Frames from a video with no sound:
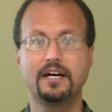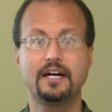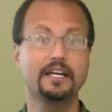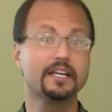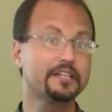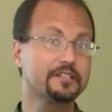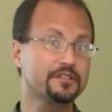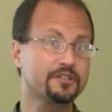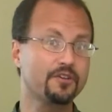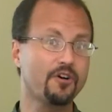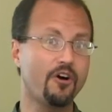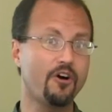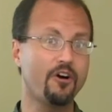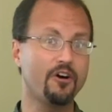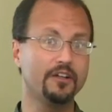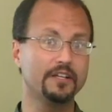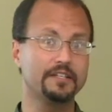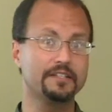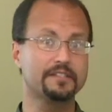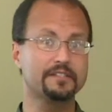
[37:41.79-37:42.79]
his
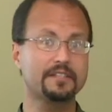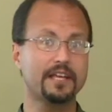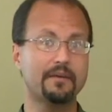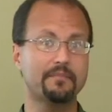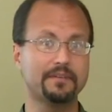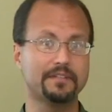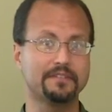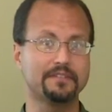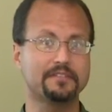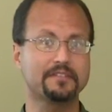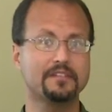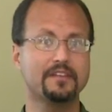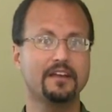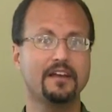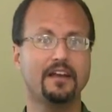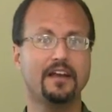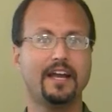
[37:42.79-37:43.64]
call, his summons.